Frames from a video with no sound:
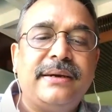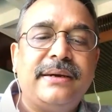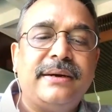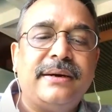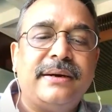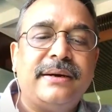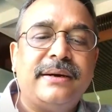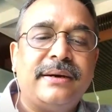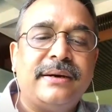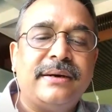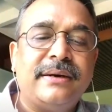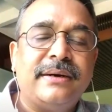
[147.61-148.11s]

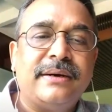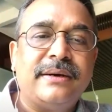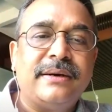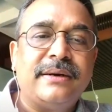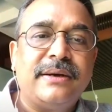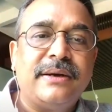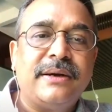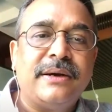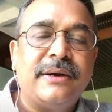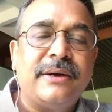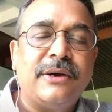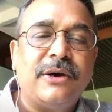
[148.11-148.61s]

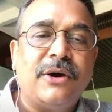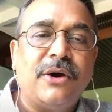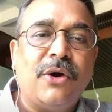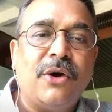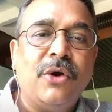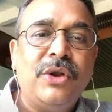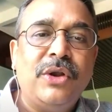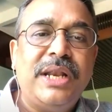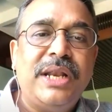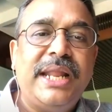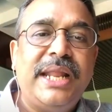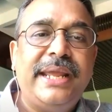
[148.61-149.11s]

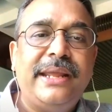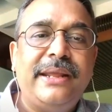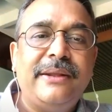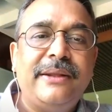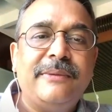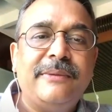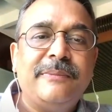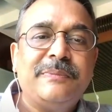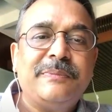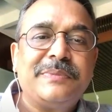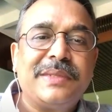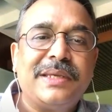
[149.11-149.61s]
only
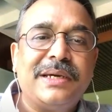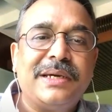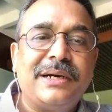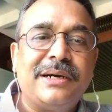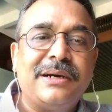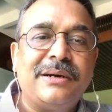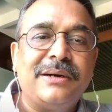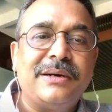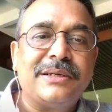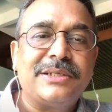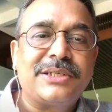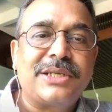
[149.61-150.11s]

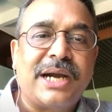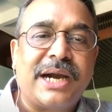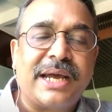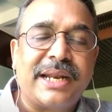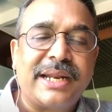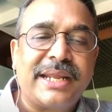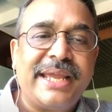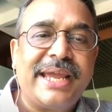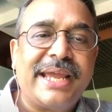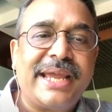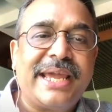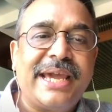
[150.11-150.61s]

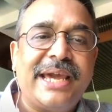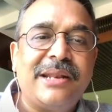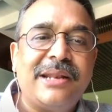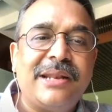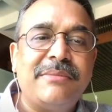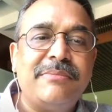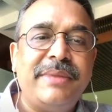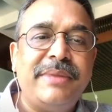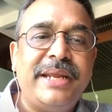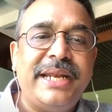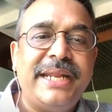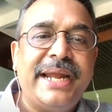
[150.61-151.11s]
Kharge
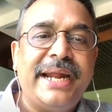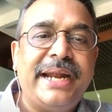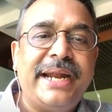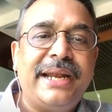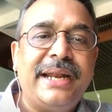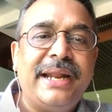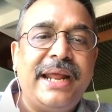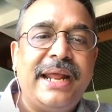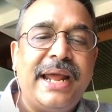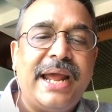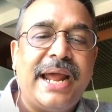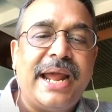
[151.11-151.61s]
can mediate.
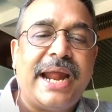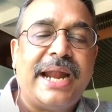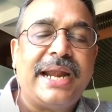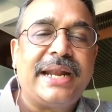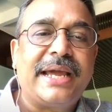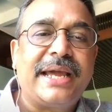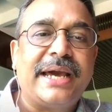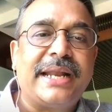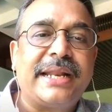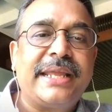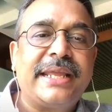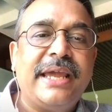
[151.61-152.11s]

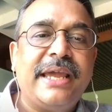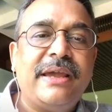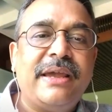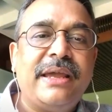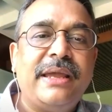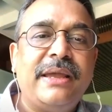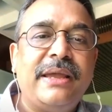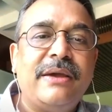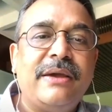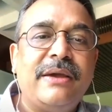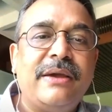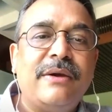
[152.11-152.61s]
And Kharge
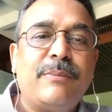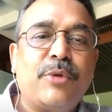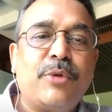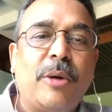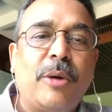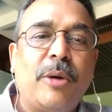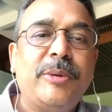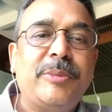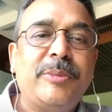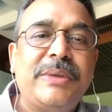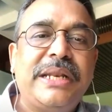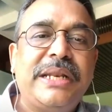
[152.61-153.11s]

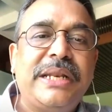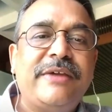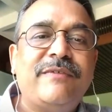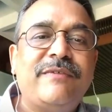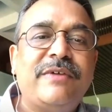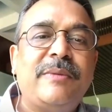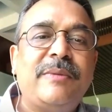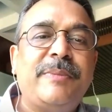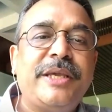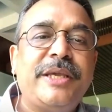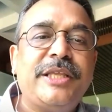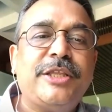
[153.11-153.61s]
probably
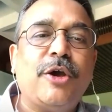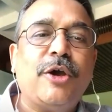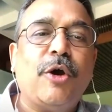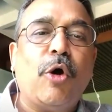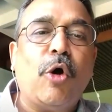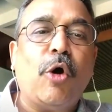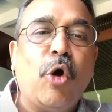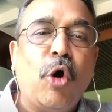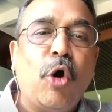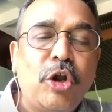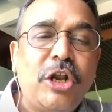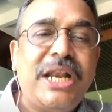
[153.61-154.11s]
will be the
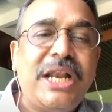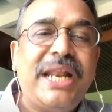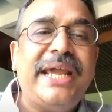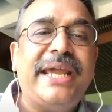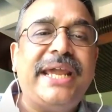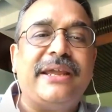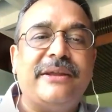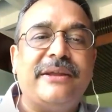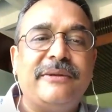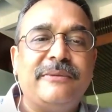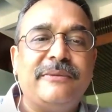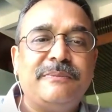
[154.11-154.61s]

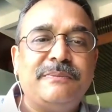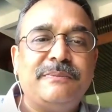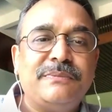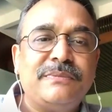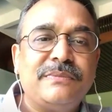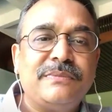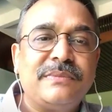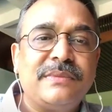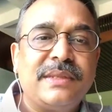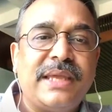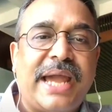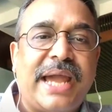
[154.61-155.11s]
only
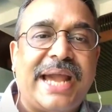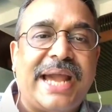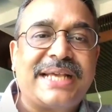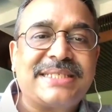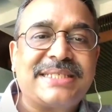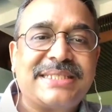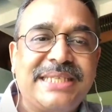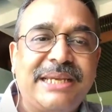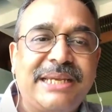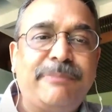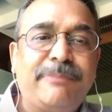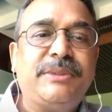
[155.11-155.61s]

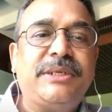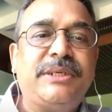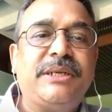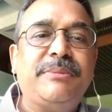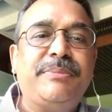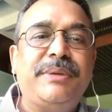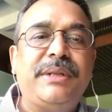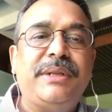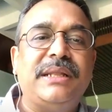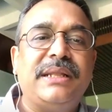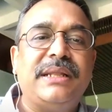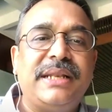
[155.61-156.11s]

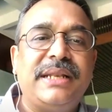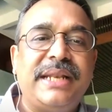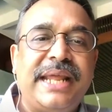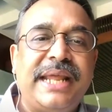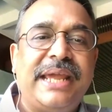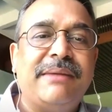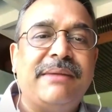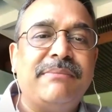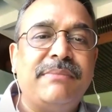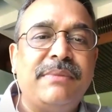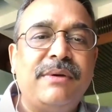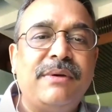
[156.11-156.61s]
acceptable
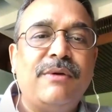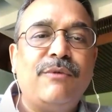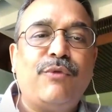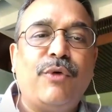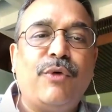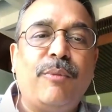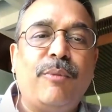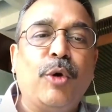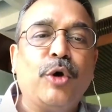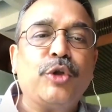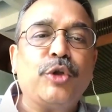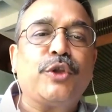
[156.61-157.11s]
name
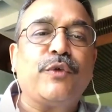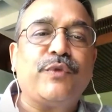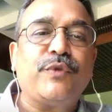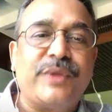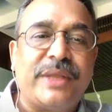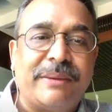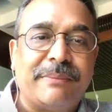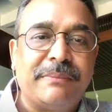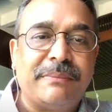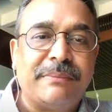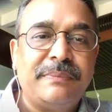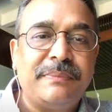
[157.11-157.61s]
for both of
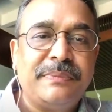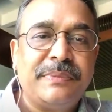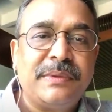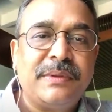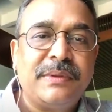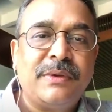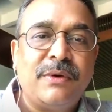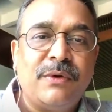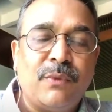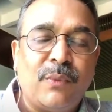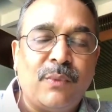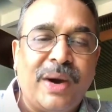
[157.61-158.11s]
them.
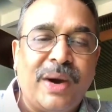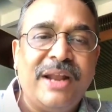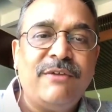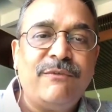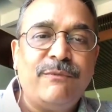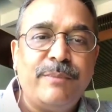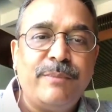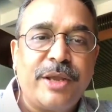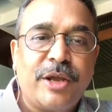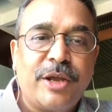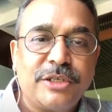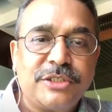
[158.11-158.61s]

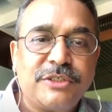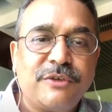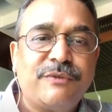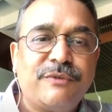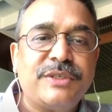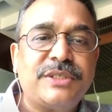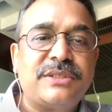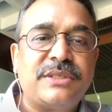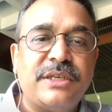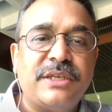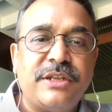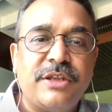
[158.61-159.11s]
One, because of
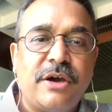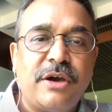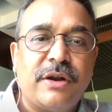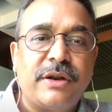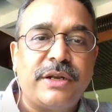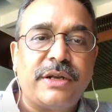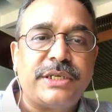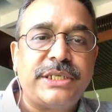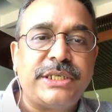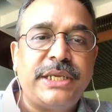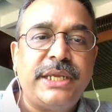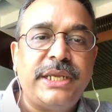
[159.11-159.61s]
his
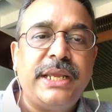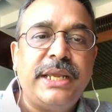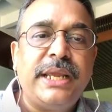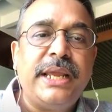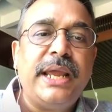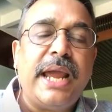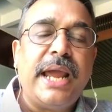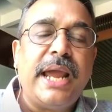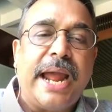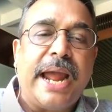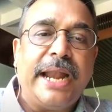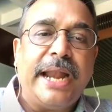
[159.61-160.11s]
seniority.
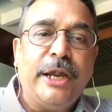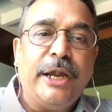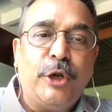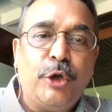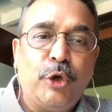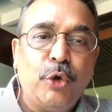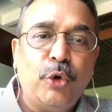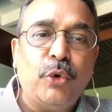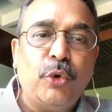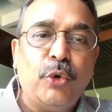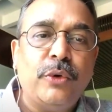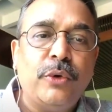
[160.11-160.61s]
And
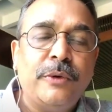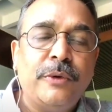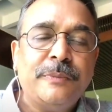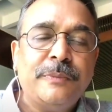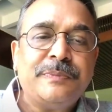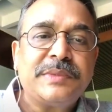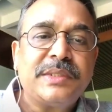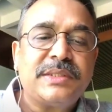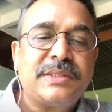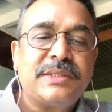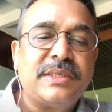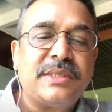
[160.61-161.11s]
two,
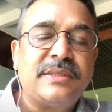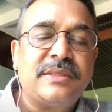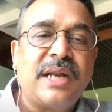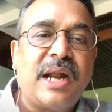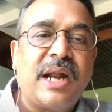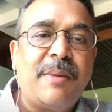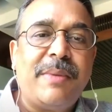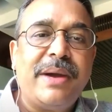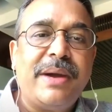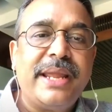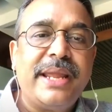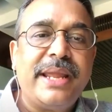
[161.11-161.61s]

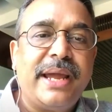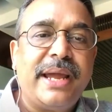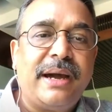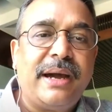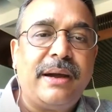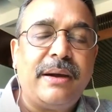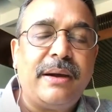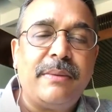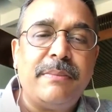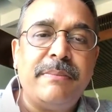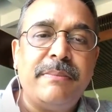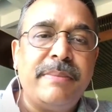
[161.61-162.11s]

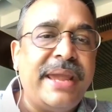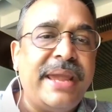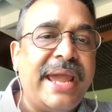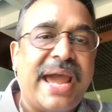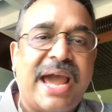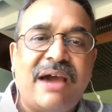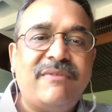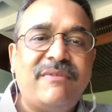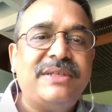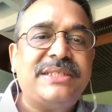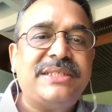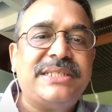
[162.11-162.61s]
Siddaramaiah may
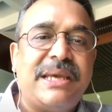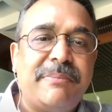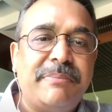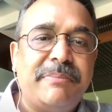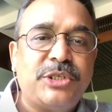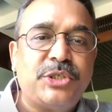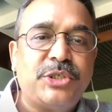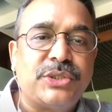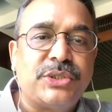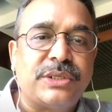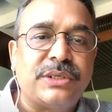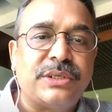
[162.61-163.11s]
have his
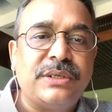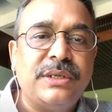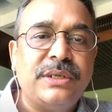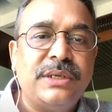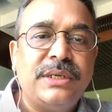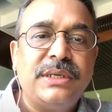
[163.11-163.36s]
ambition,